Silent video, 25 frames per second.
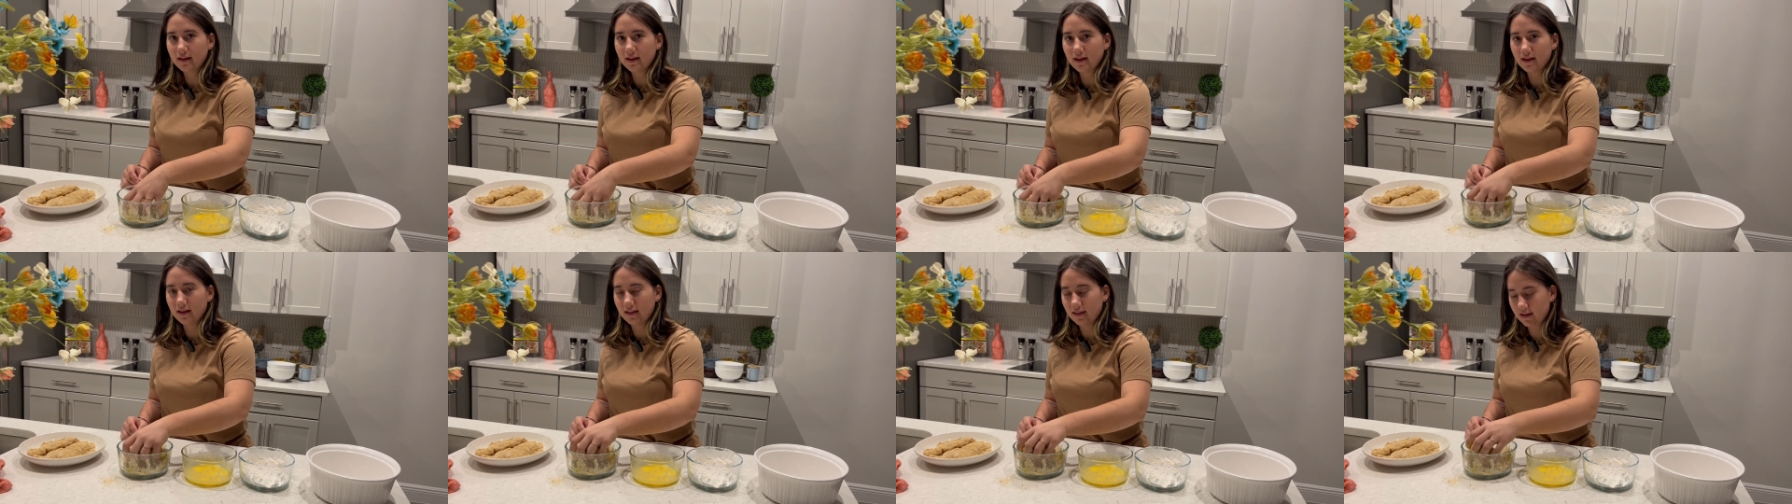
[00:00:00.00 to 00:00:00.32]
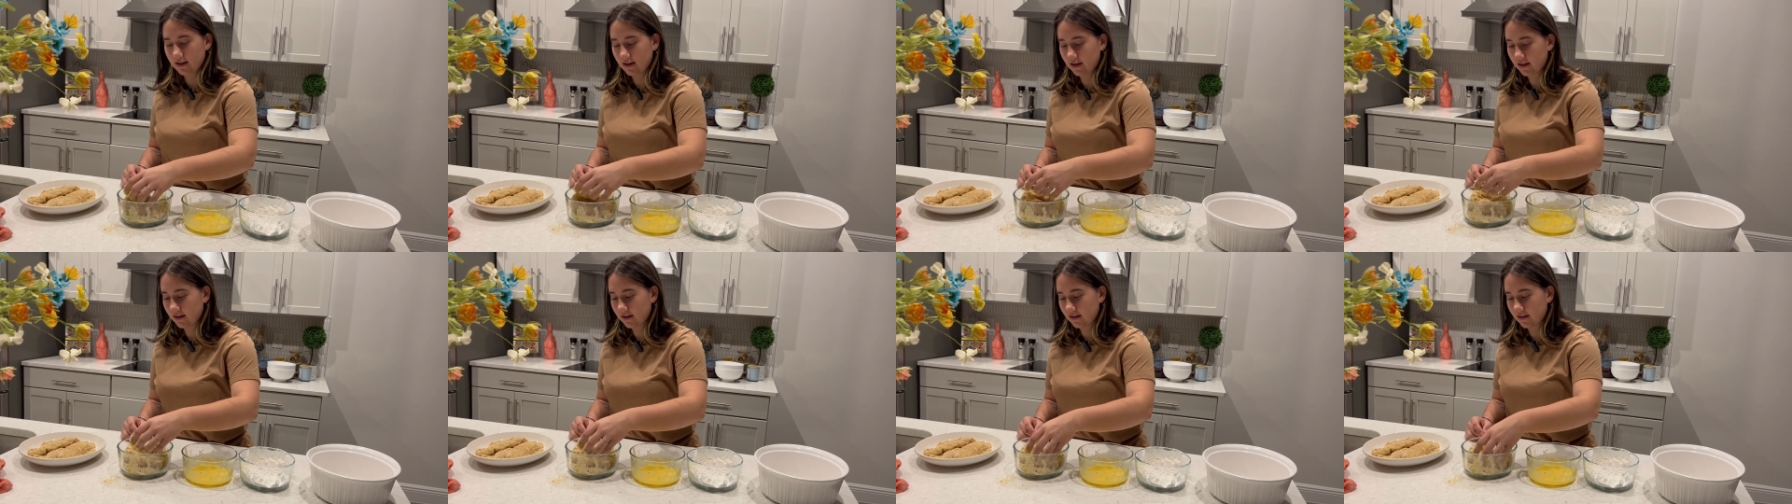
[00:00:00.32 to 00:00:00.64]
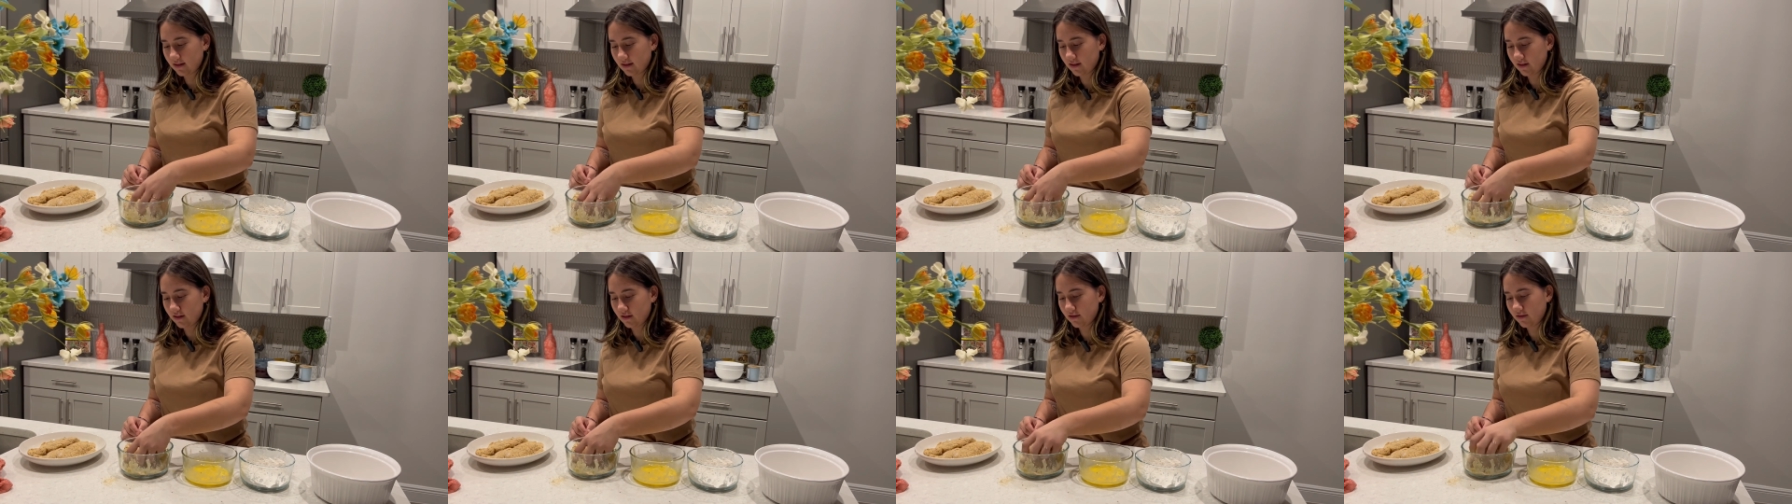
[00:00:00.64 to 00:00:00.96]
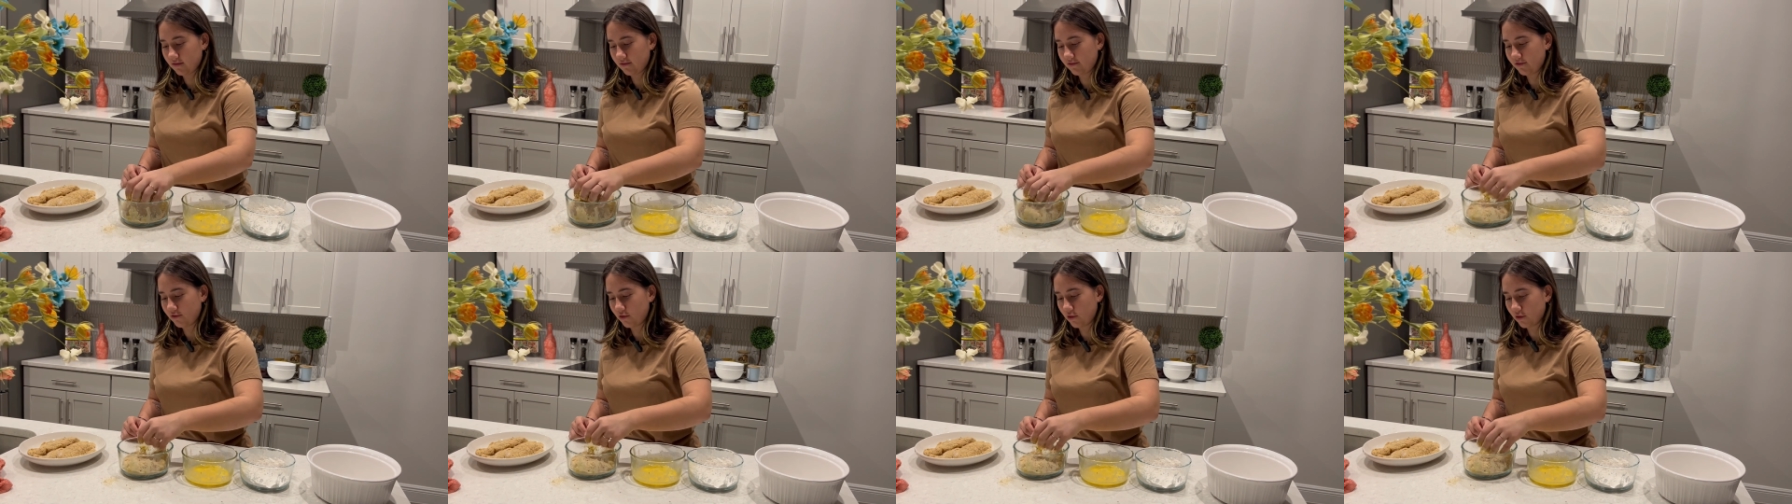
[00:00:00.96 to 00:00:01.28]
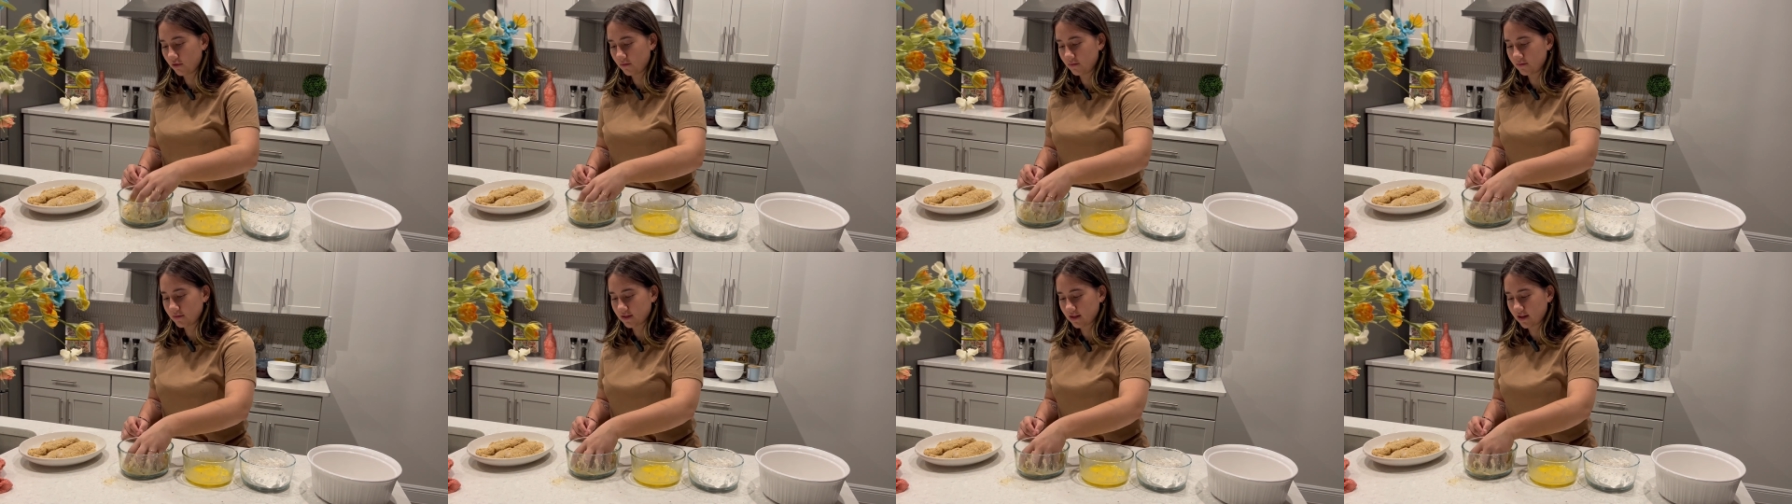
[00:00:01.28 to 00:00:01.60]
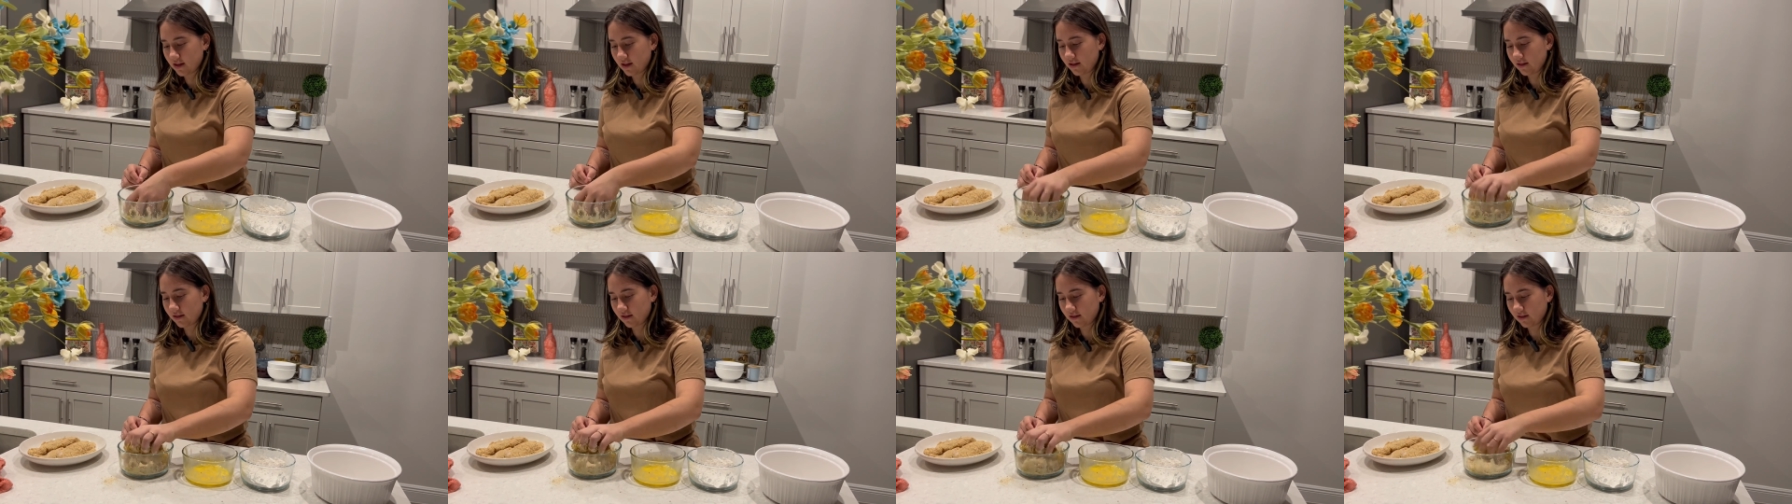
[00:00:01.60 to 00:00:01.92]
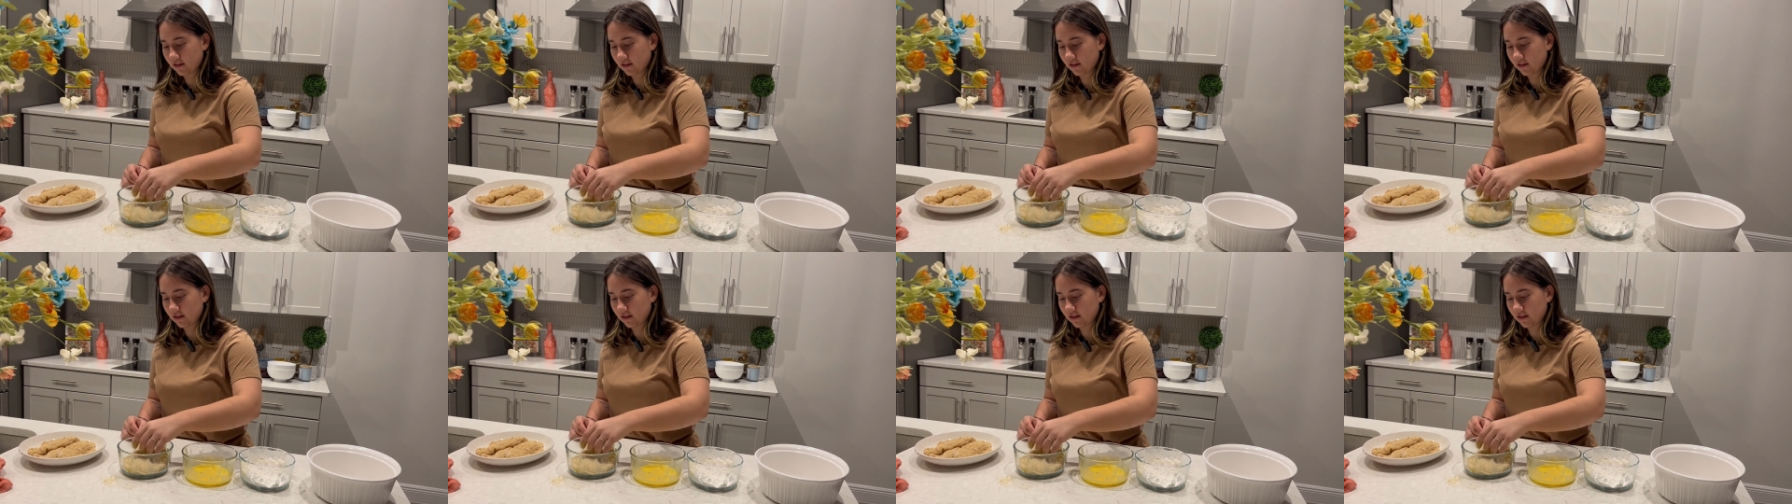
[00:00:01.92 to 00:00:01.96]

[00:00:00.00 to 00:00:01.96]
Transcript: and like it forms like